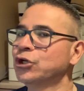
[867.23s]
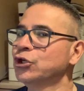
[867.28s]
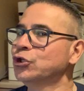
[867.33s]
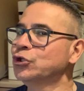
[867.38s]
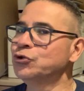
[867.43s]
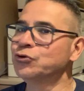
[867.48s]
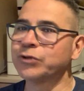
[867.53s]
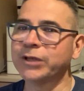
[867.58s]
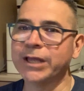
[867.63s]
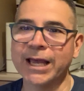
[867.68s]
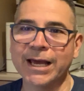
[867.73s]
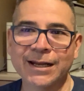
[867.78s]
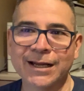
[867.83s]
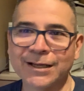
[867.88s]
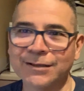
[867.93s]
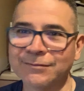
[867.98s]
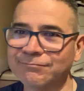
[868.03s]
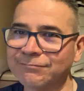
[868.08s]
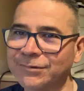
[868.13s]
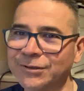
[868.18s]
You
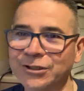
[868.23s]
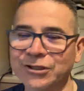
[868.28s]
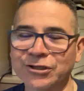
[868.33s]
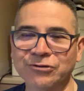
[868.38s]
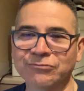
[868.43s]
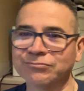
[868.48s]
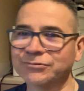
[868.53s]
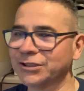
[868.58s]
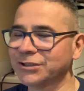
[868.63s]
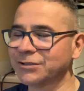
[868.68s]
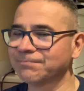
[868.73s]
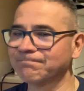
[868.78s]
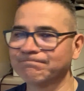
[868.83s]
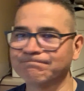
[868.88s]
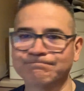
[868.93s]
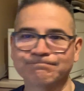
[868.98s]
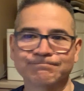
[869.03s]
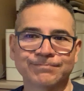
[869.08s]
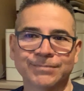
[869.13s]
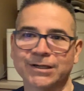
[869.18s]
cannot, just
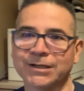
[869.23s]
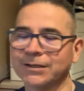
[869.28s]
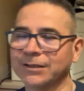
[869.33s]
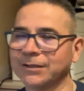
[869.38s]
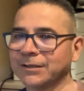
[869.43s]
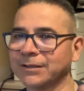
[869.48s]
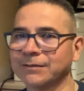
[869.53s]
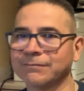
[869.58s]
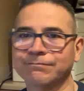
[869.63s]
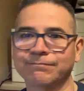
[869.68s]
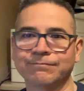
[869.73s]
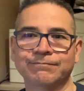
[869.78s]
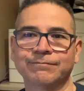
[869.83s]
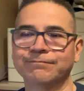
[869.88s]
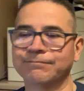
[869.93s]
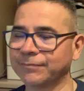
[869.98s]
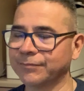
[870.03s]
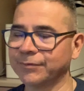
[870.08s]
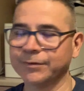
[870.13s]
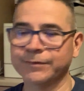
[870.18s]

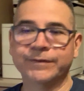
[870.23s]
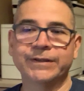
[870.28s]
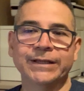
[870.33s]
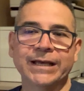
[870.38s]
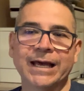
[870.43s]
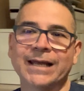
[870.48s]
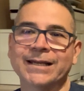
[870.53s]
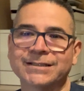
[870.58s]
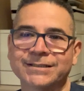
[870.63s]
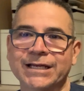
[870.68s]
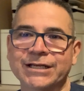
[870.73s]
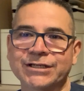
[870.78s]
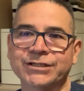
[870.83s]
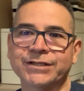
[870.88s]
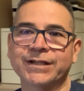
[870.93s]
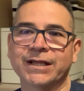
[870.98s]
the attestation